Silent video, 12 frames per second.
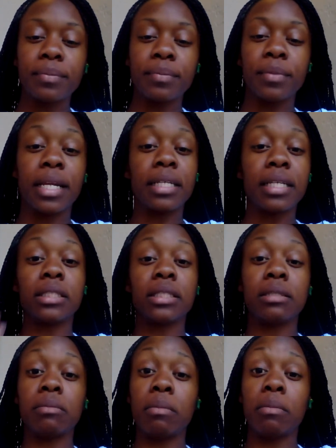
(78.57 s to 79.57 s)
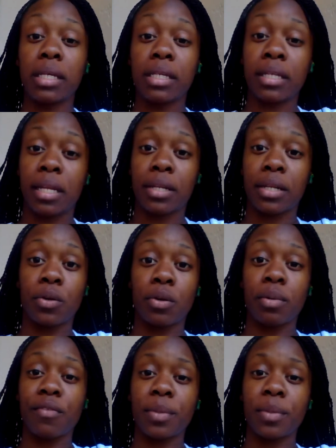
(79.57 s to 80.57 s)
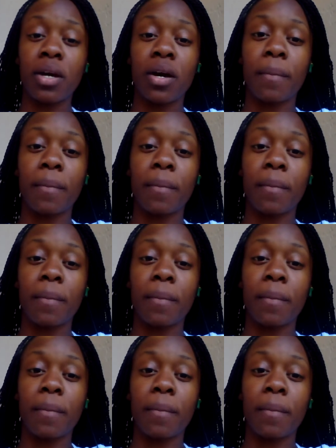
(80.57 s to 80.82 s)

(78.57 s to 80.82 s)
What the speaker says: But that's just me because I like to go above and beyond.